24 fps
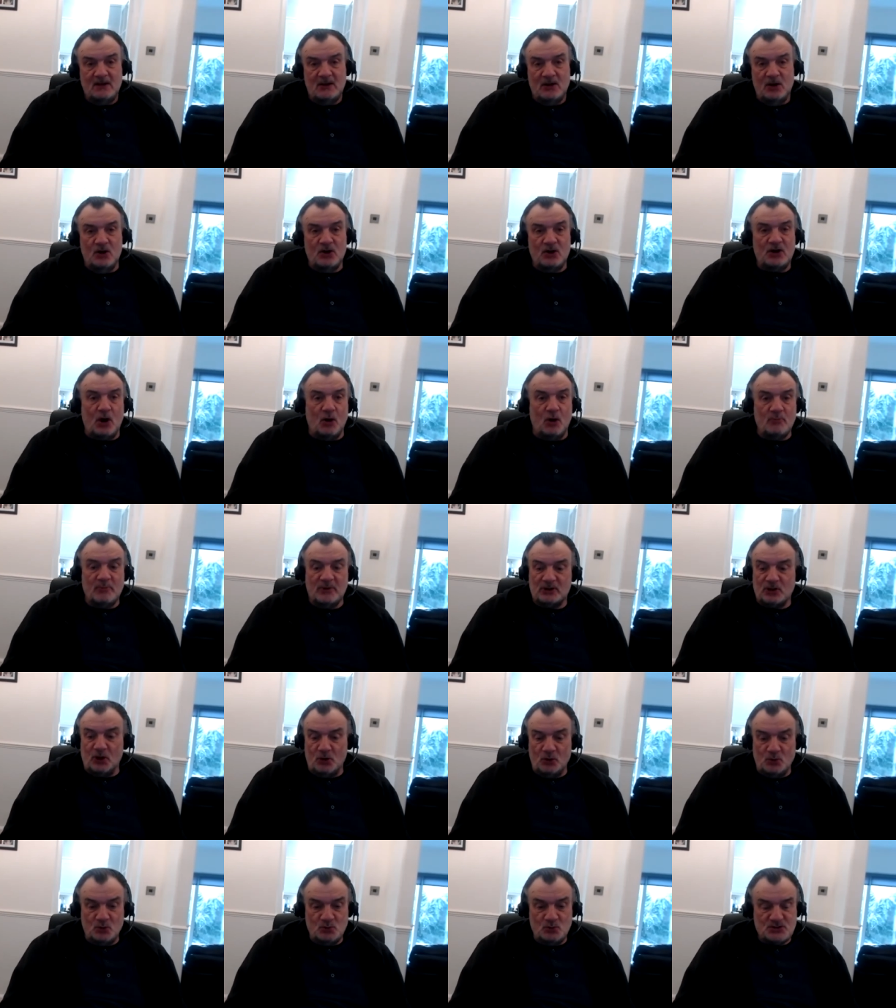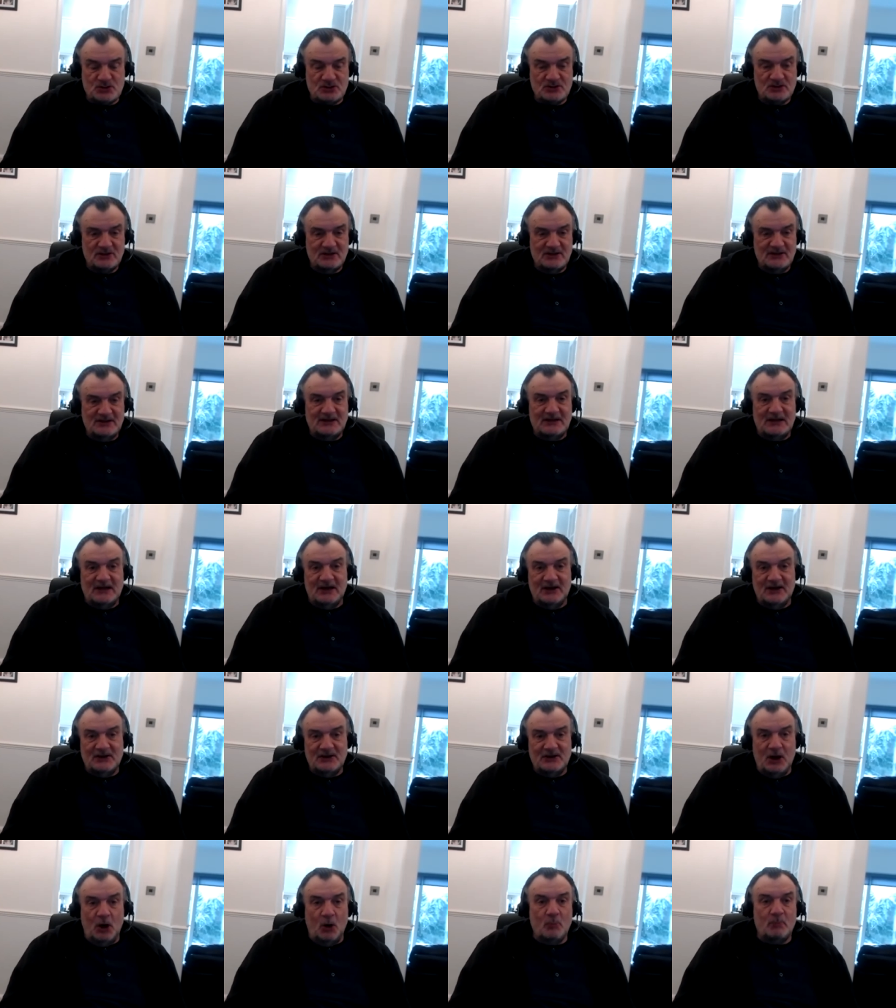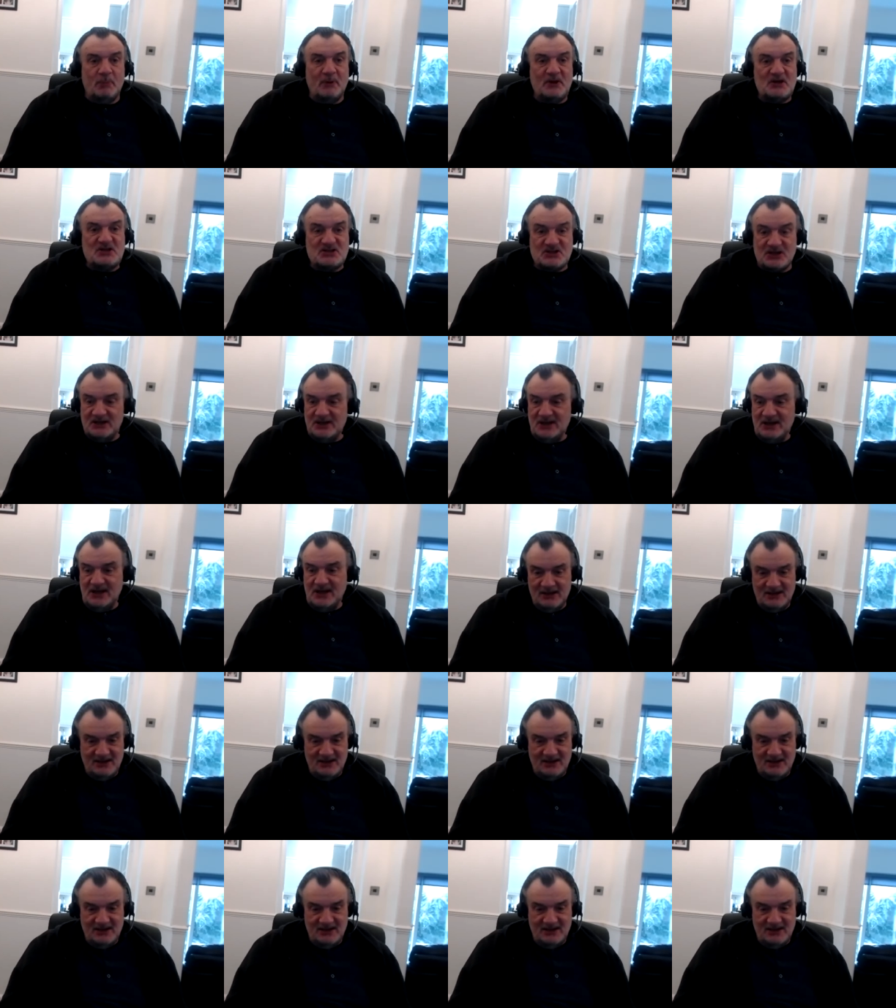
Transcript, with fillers: ergo McDonald's and obesity.